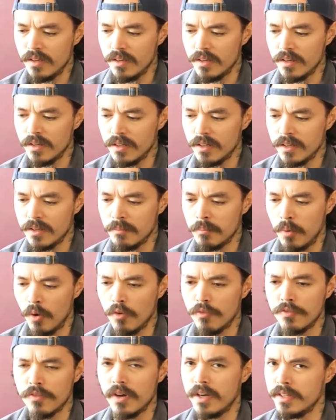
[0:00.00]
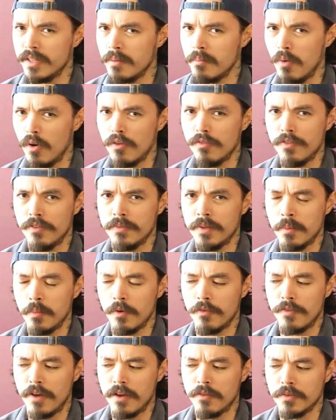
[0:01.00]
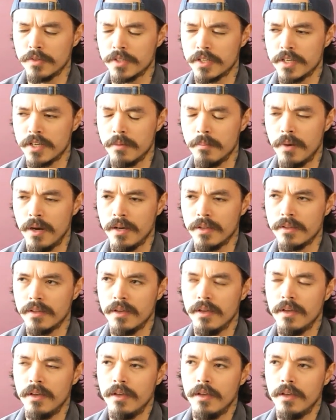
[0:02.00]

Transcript: I think both of them are 500 gigabyte.